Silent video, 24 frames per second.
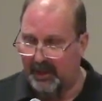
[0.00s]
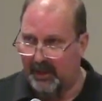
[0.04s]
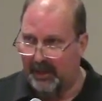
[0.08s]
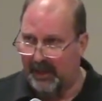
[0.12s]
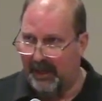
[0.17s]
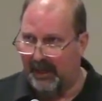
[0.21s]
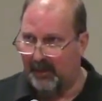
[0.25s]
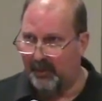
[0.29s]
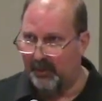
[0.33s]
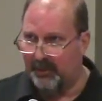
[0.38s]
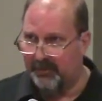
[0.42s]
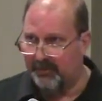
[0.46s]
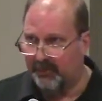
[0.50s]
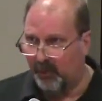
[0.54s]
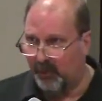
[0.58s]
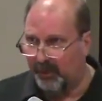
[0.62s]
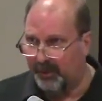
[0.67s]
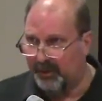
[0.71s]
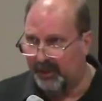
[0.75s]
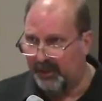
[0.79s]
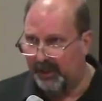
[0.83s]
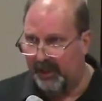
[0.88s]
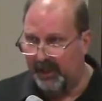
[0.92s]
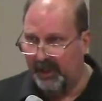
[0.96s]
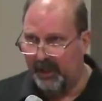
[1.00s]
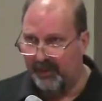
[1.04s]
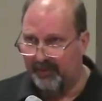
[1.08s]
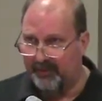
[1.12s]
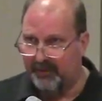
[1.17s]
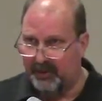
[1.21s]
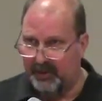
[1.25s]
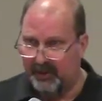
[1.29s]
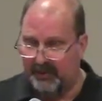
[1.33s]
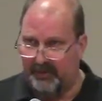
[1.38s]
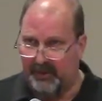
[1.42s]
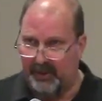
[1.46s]
I was fortunate enough
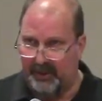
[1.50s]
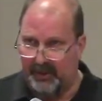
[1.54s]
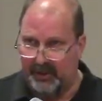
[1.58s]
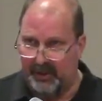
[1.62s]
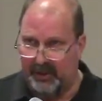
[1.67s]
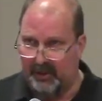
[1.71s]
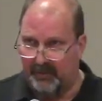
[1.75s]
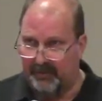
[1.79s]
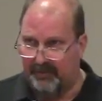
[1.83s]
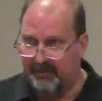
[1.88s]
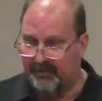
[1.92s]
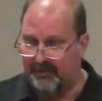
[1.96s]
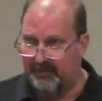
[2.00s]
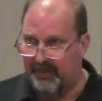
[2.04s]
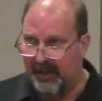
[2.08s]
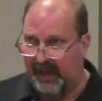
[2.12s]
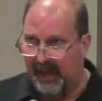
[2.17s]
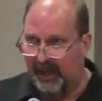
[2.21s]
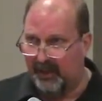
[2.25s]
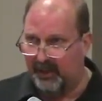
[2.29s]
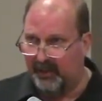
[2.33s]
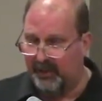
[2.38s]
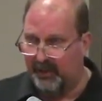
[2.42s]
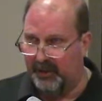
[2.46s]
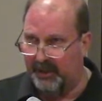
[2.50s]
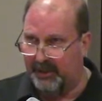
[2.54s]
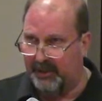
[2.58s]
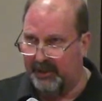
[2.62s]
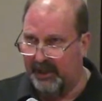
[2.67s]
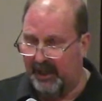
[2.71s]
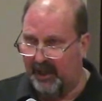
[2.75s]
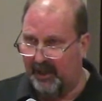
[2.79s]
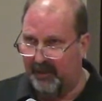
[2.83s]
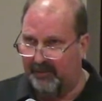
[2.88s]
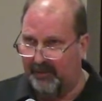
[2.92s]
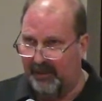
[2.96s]
to visit a factory, a
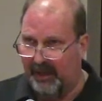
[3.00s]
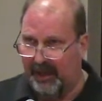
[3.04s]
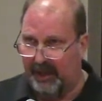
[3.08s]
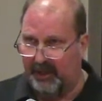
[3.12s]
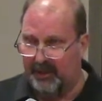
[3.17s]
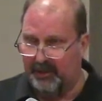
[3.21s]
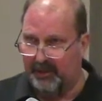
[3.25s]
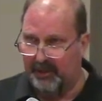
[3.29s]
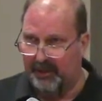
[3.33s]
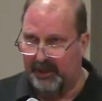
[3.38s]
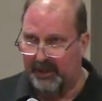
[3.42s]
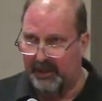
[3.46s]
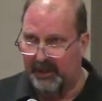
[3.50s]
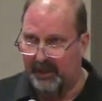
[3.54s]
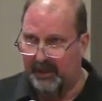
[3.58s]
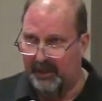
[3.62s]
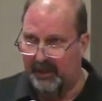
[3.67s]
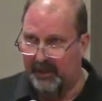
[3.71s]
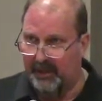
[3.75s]
tire factory,